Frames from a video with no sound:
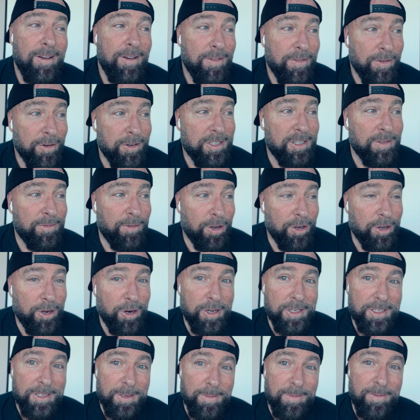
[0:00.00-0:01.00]
First of all,
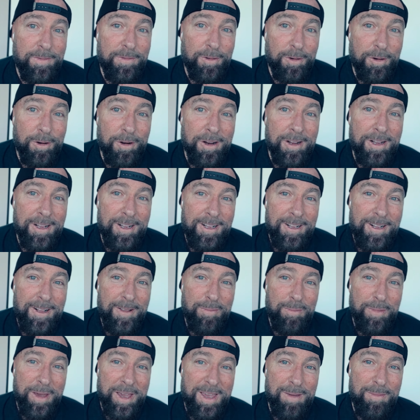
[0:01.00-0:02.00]
curse him for
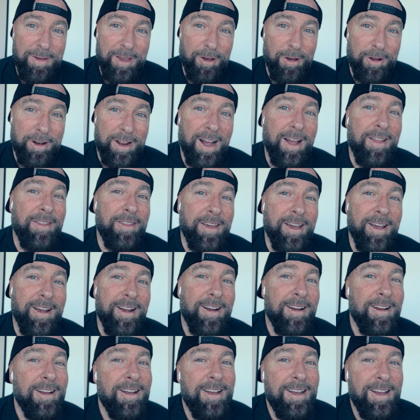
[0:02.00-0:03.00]
making me go down
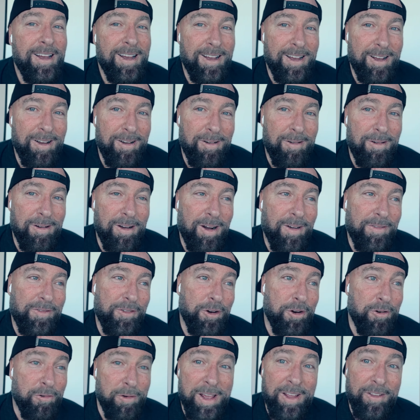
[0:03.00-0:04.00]
there
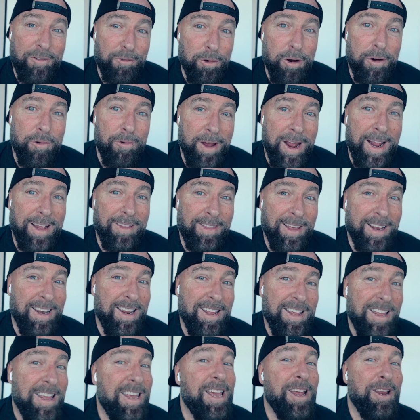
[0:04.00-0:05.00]
after agreeing to a rate that
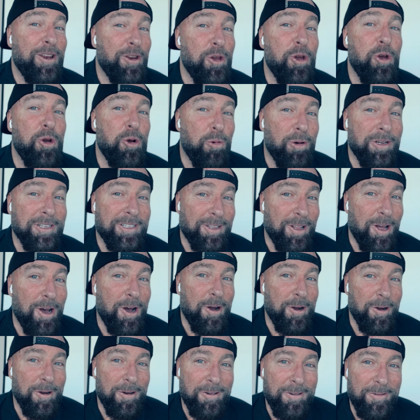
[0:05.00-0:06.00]
he knew was
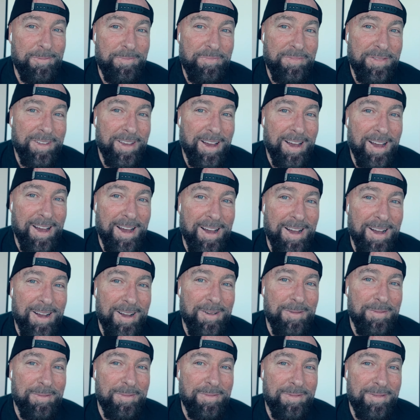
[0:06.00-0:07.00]
low,
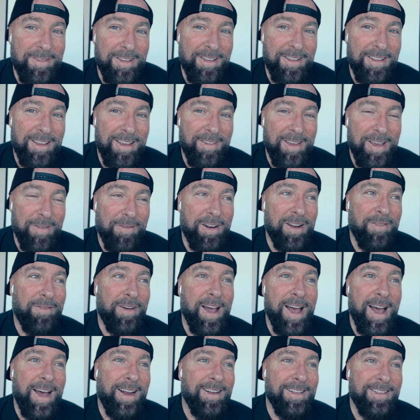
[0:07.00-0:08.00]
um, even if
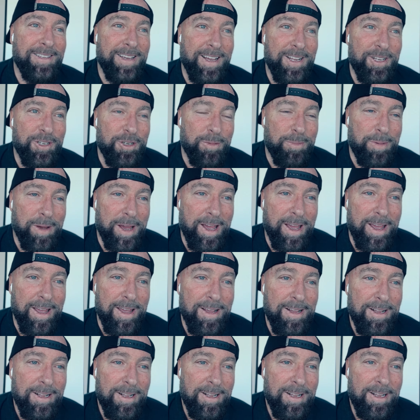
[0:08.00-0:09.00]
I added danger pay.
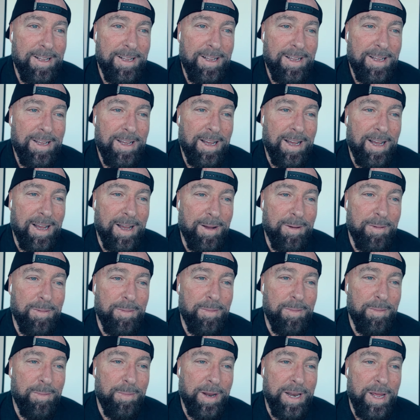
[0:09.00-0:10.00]

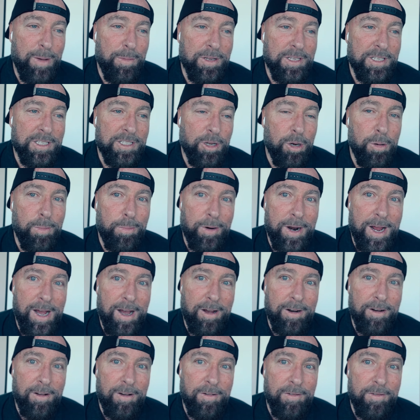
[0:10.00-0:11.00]
Um, but he was so
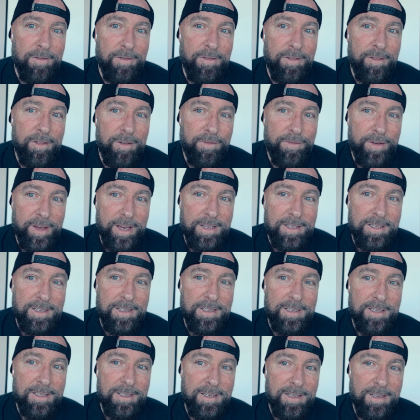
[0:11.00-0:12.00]
proud of the
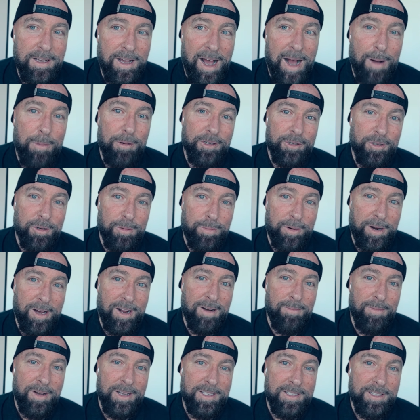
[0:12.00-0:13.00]
fix. I was so
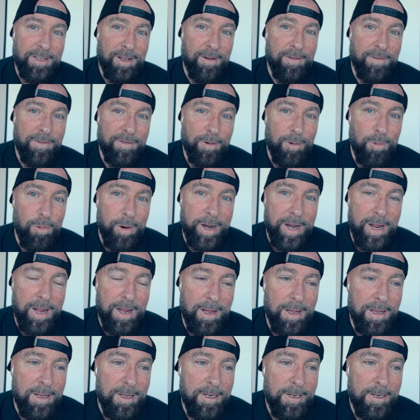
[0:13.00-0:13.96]
proud of myself for winning.